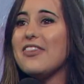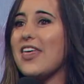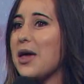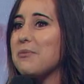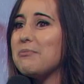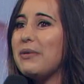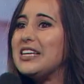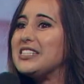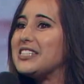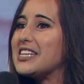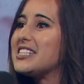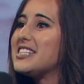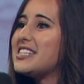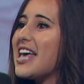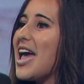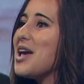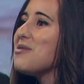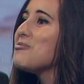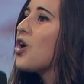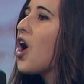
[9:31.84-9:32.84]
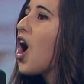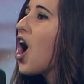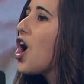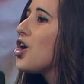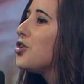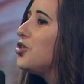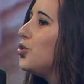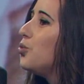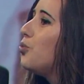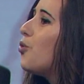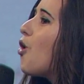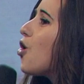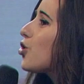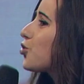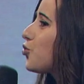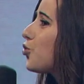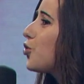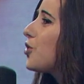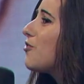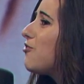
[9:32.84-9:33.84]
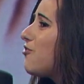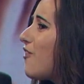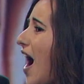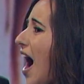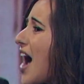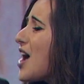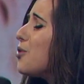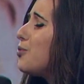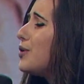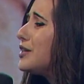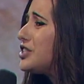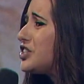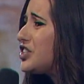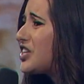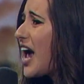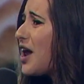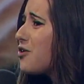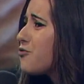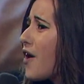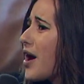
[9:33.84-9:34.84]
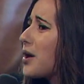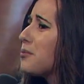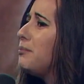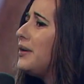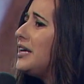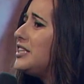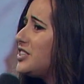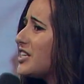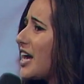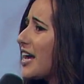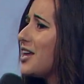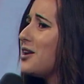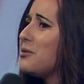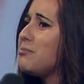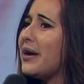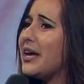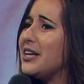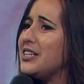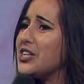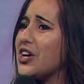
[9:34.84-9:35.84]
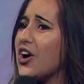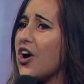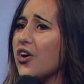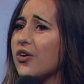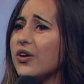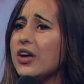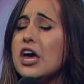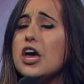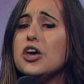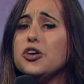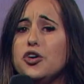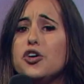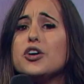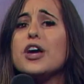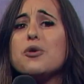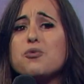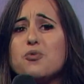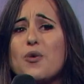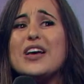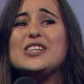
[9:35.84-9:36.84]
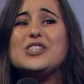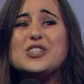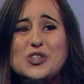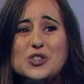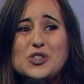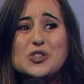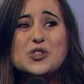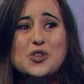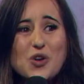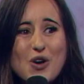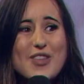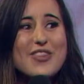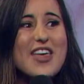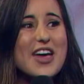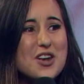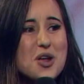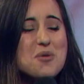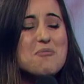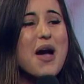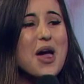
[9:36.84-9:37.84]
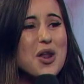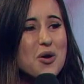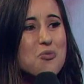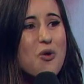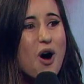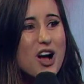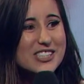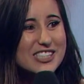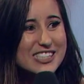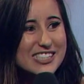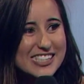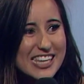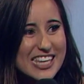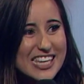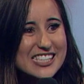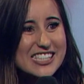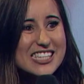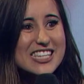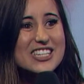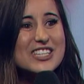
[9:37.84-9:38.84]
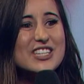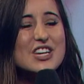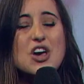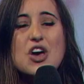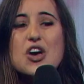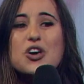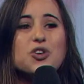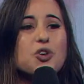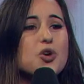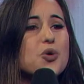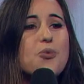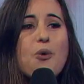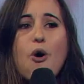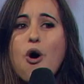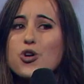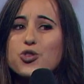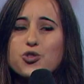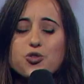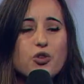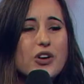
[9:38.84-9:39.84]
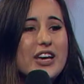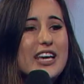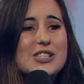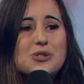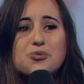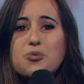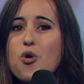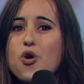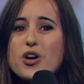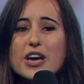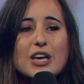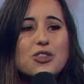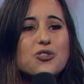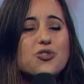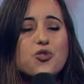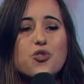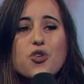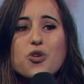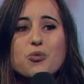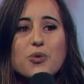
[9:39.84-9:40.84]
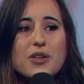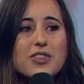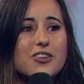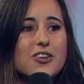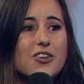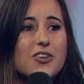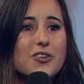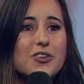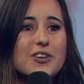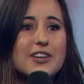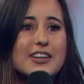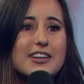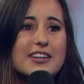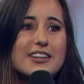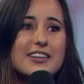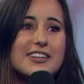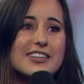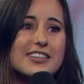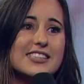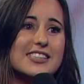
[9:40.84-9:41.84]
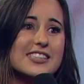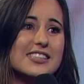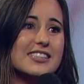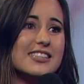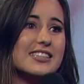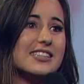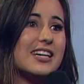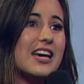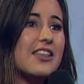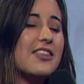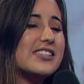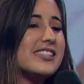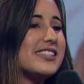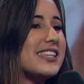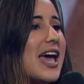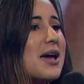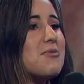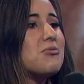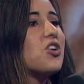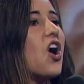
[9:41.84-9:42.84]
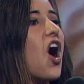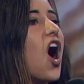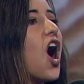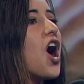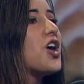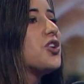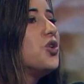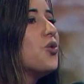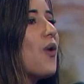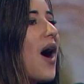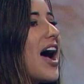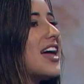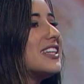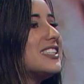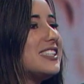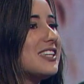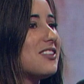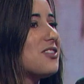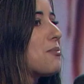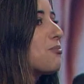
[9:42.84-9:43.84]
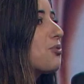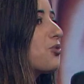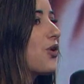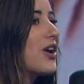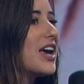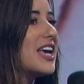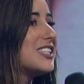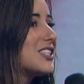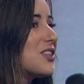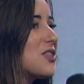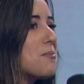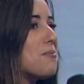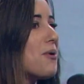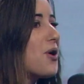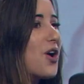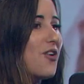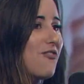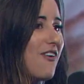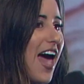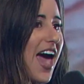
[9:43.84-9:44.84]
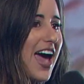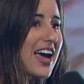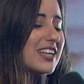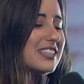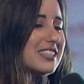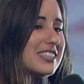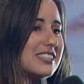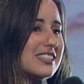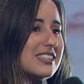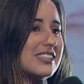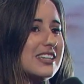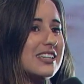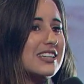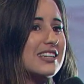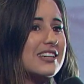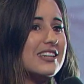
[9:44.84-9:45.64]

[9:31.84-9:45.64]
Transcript: That means the same God who walked through the fire with Shadrach, Meshach, and Abednego, you can rest assured that no matter what season you walk through, he's walking through it with you. The same God who answered the prayers in the book of Acts